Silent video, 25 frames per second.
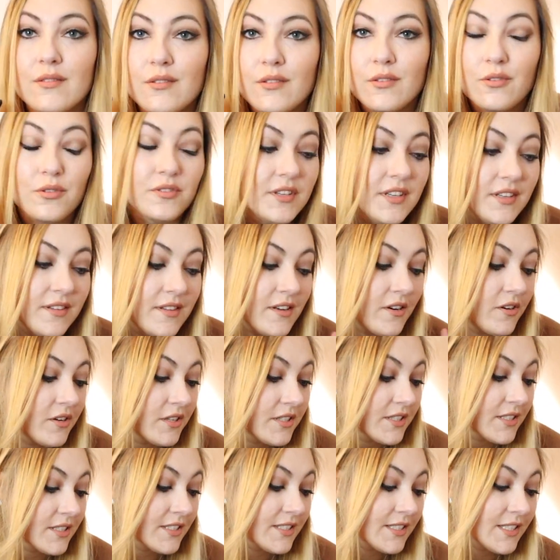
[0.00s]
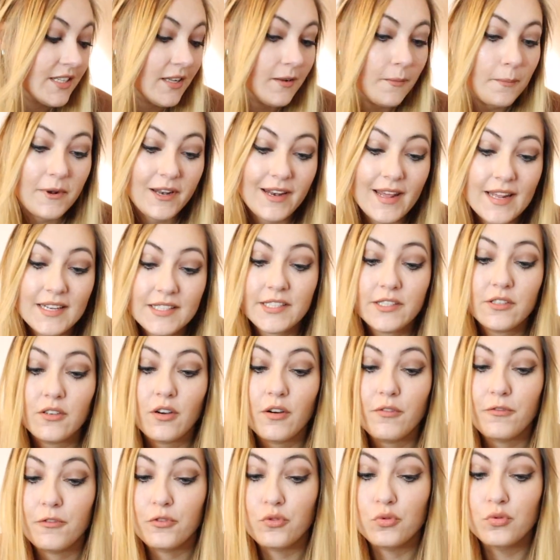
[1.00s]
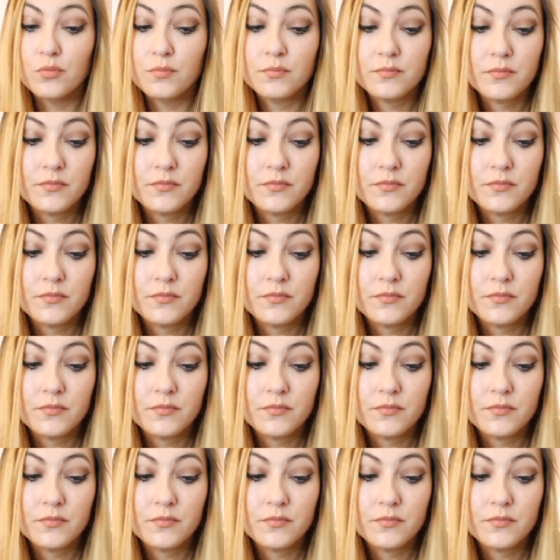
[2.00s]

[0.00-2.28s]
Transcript: you see there is still plenty of room.